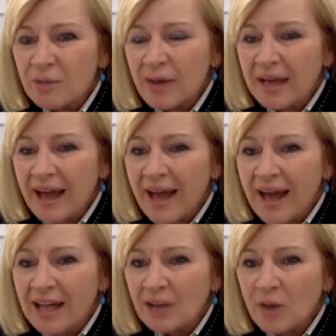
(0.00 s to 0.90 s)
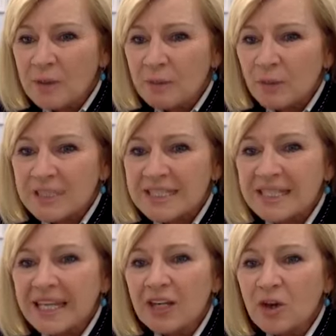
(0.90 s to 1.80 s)
buy hard copy books. Is the
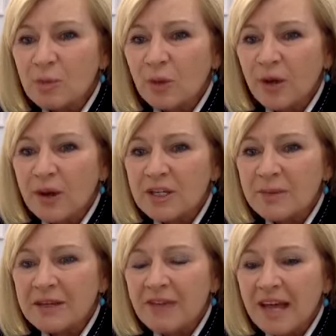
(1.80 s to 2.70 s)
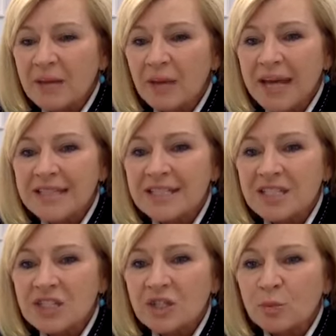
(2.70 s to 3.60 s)
keto book going to be available as a
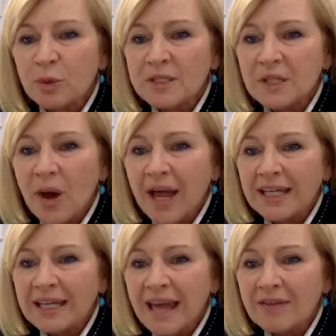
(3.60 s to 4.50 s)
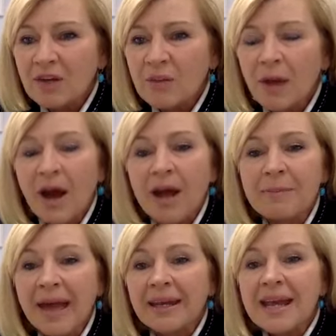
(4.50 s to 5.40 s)
digital book so I can have it on my
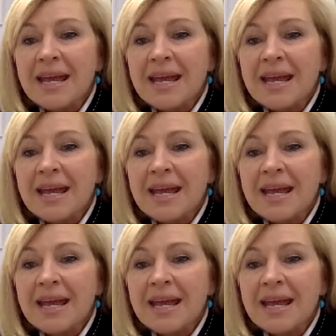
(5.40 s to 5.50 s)
iPad?